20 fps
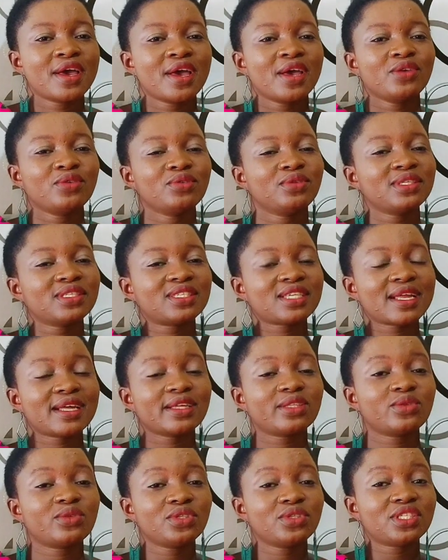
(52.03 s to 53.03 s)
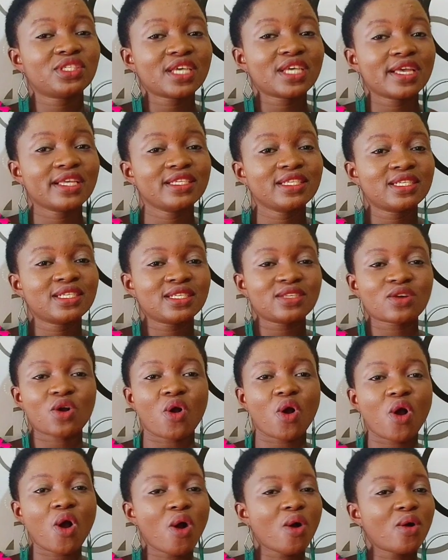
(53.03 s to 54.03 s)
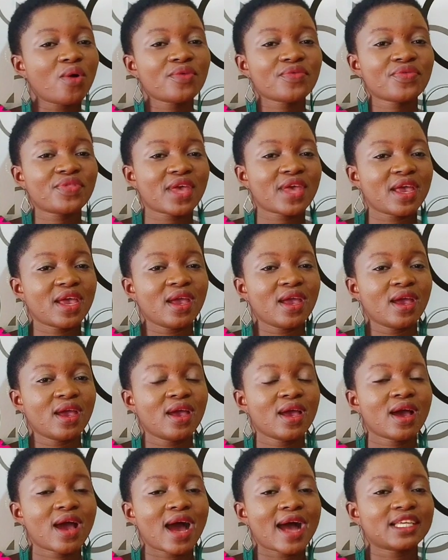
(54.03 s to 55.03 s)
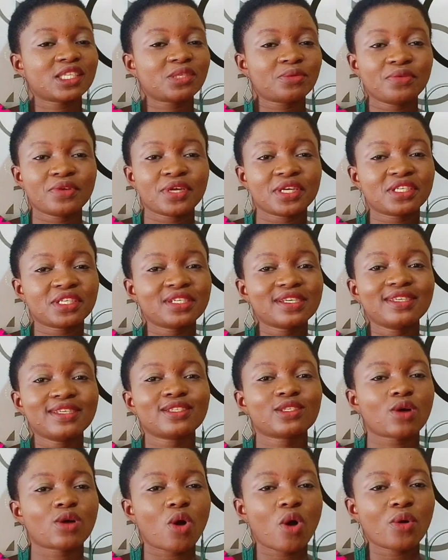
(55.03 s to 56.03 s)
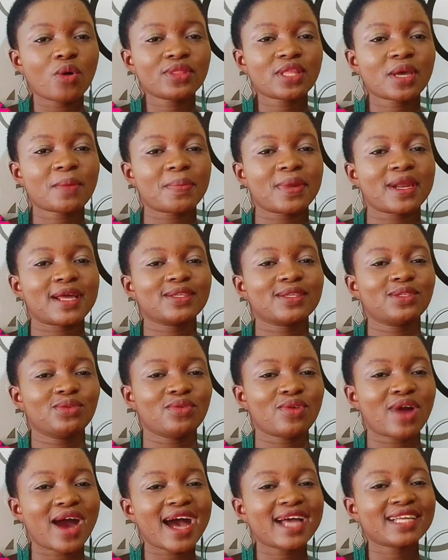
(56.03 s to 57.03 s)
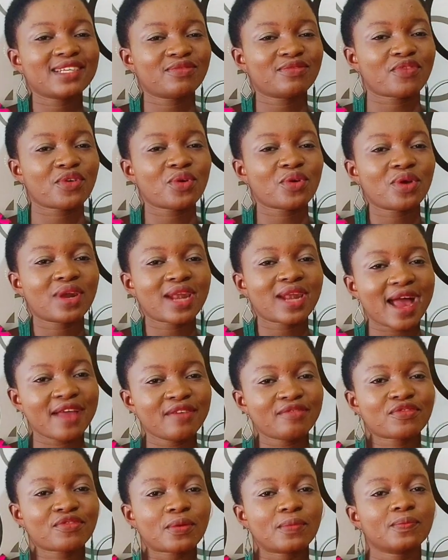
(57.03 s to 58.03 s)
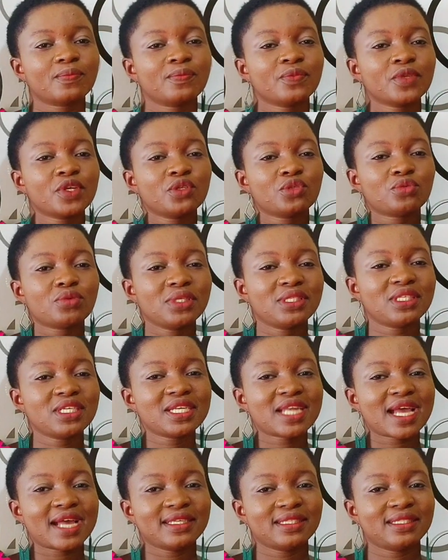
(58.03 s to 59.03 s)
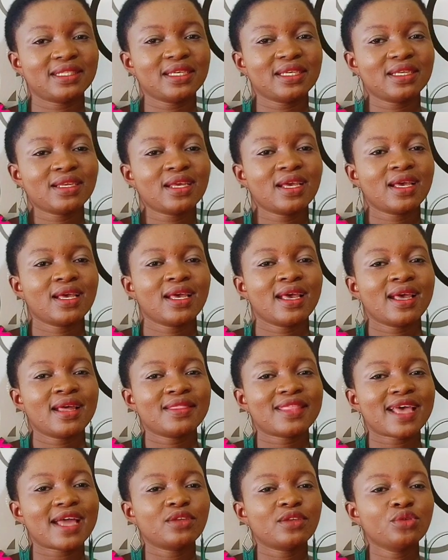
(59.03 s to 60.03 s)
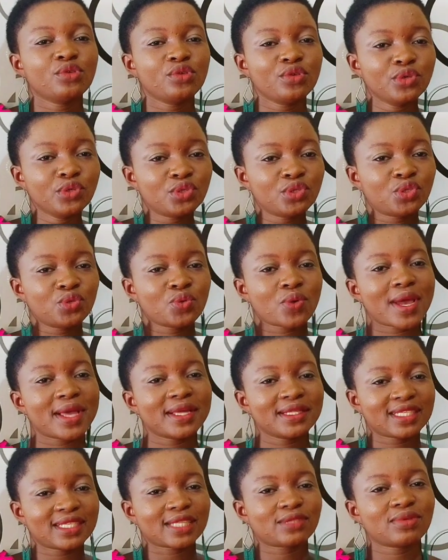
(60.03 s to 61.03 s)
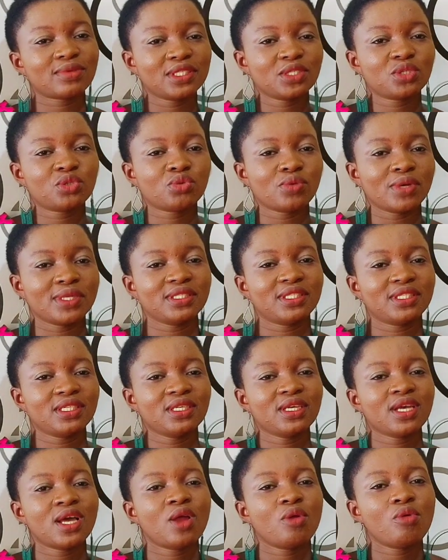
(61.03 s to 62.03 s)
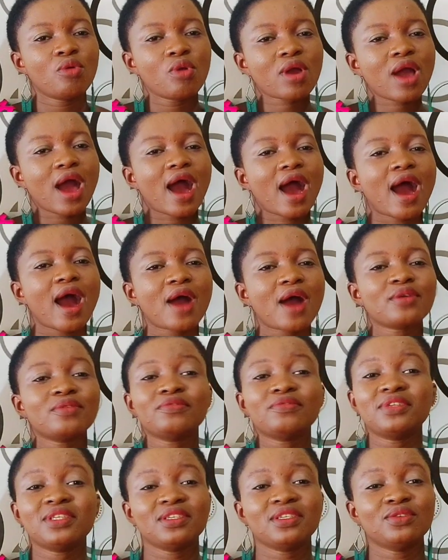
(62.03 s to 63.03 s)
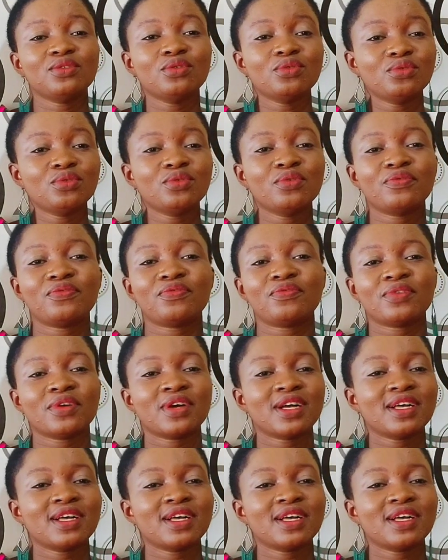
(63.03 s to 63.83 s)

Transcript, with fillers: You decided to change all the aspirations, all the plans you had for your life from 2019 that you used to enter 2020 look at how you did you you've